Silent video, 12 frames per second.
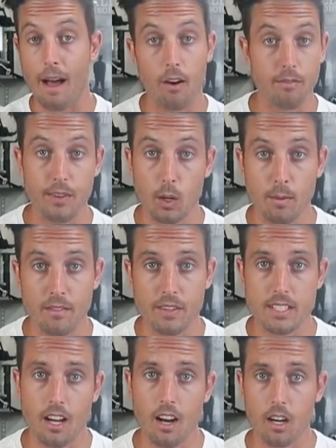about film and
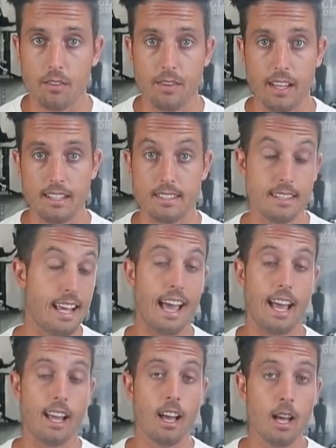photography, and
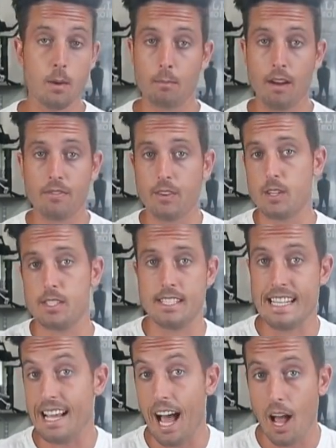today, my first
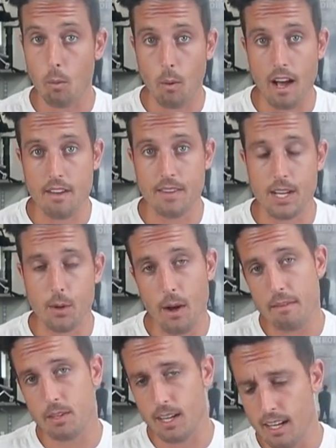DIY video
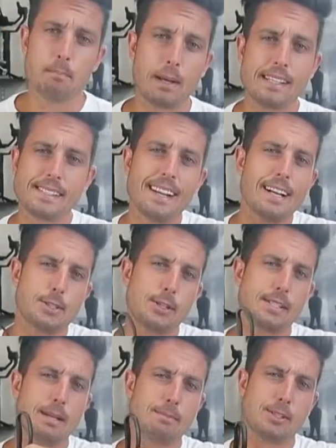ever. But it's not
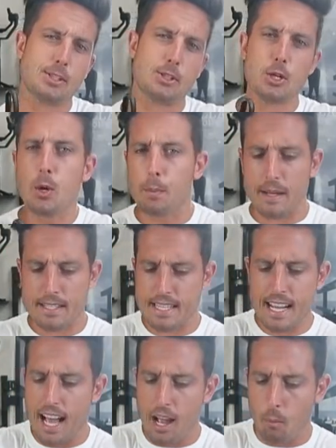just some stupid
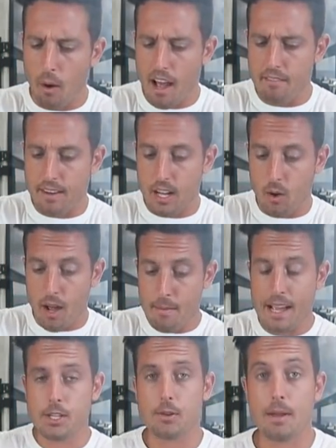DIY video. I'm
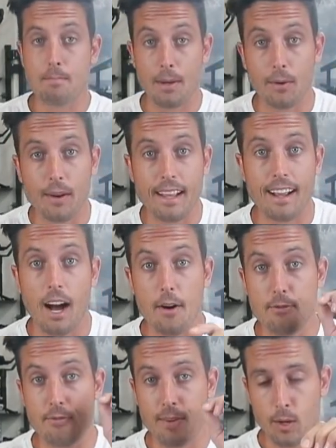actually building a
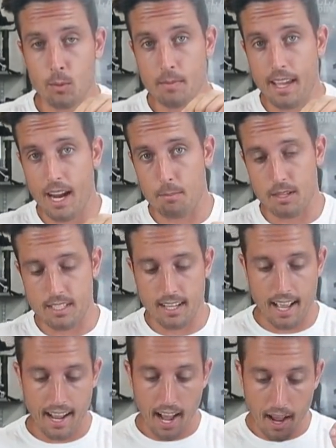film camera
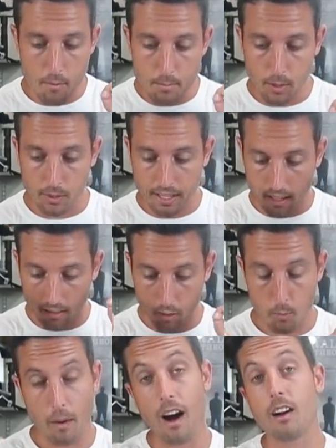today. I am building a
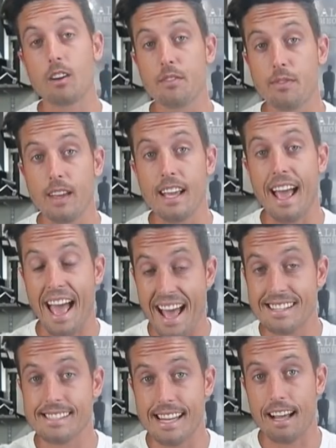Lomography
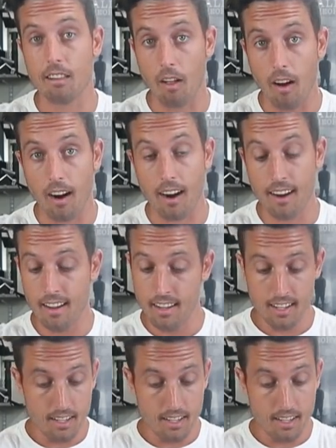SLR